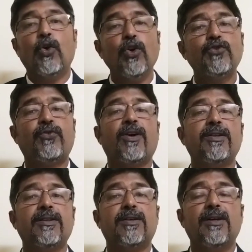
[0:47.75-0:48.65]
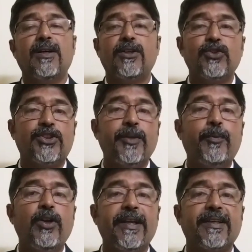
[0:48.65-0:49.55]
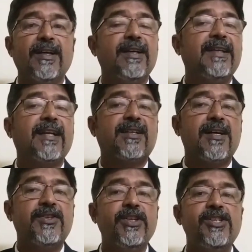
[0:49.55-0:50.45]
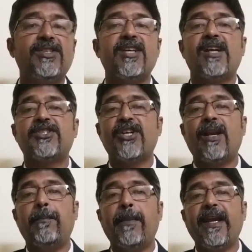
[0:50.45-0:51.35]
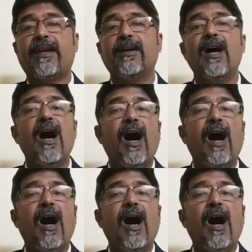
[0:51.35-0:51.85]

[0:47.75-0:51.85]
goes further to stipulate that countries shall make